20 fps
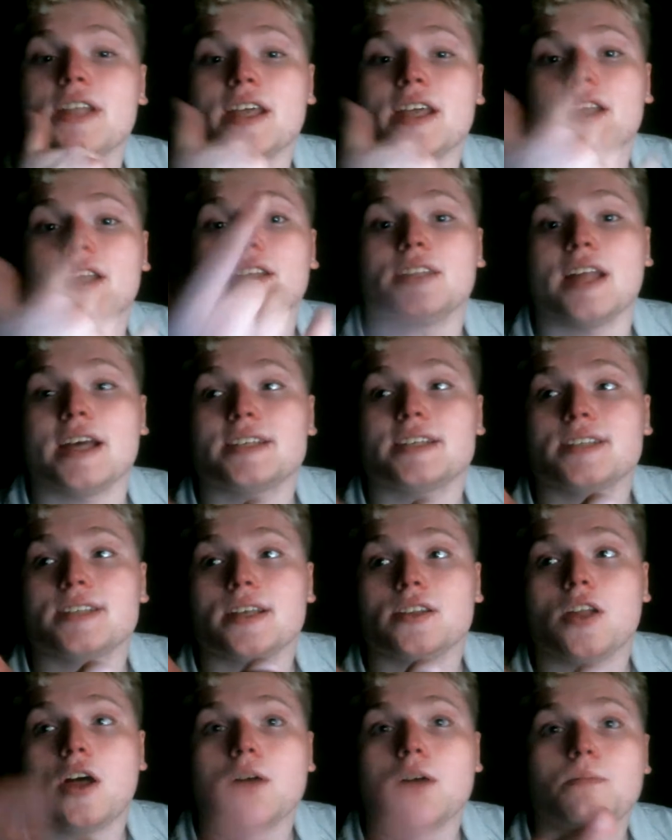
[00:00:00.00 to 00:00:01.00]
they didn't last
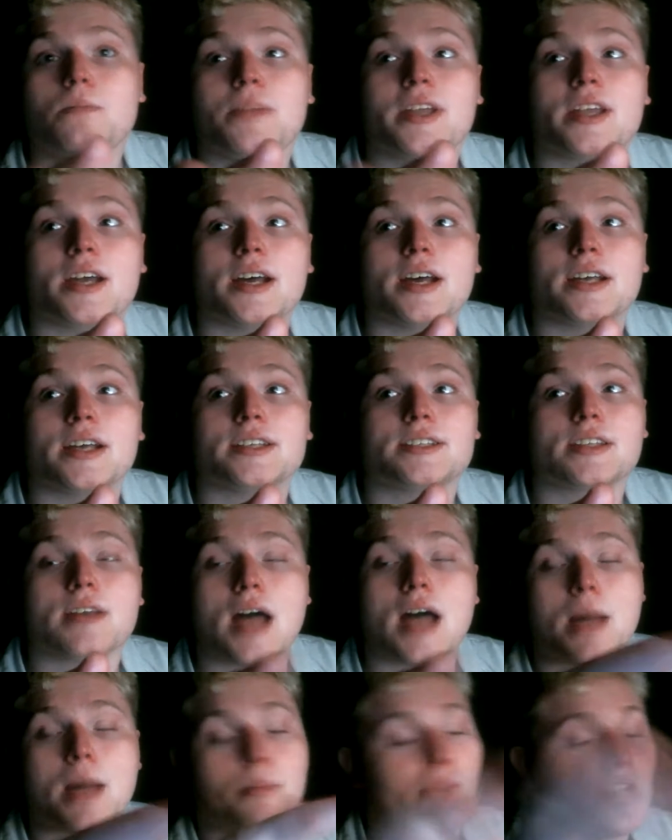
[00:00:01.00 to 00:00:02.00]
that long because
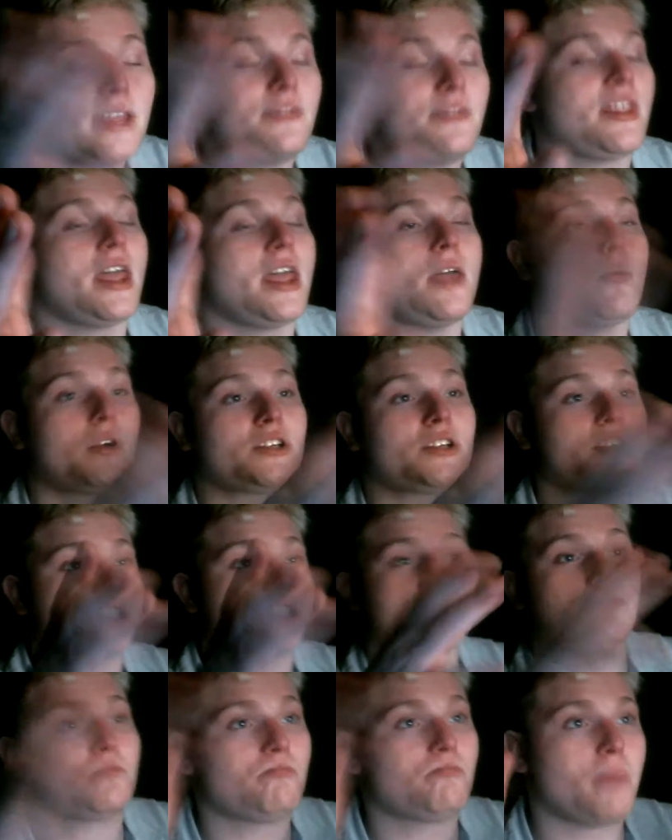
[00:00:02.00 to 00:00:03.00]
I believe they were
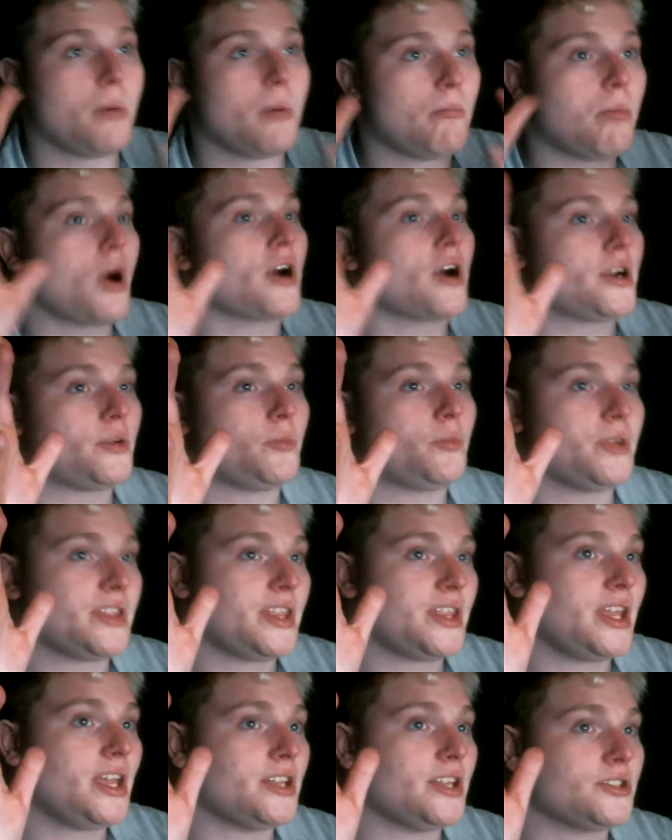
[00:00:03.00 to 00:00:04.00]
just bombarded with
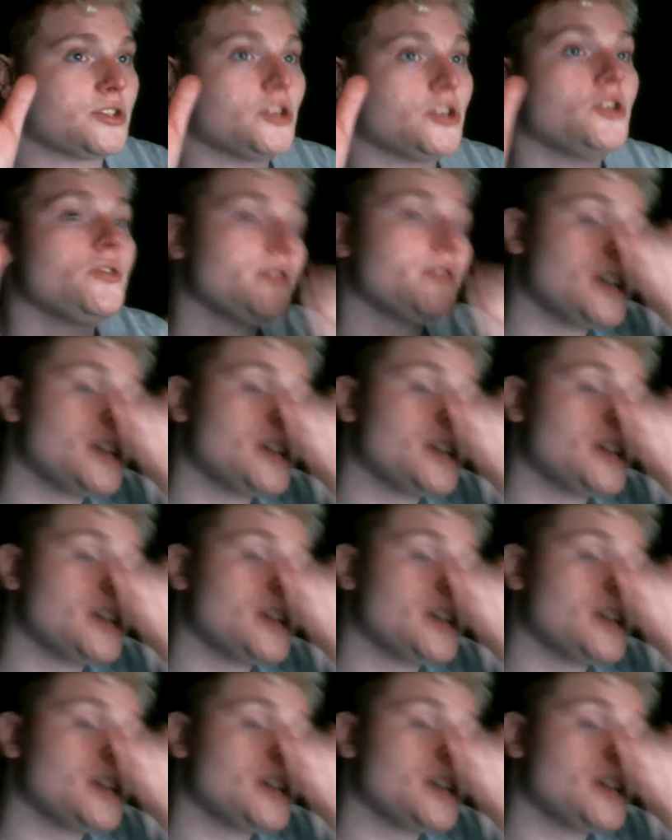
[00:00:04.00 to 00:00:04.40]
heat. So you